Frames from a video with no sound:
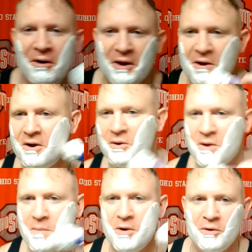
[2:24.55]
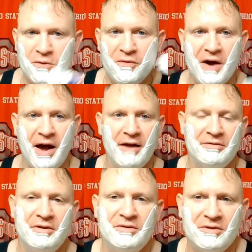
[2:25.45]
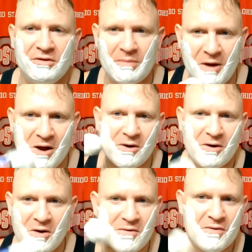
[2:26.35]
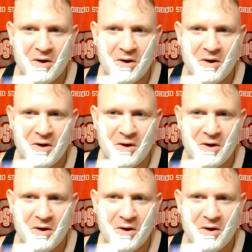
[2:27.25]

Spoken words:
You know, they're both fast. It's just a matter of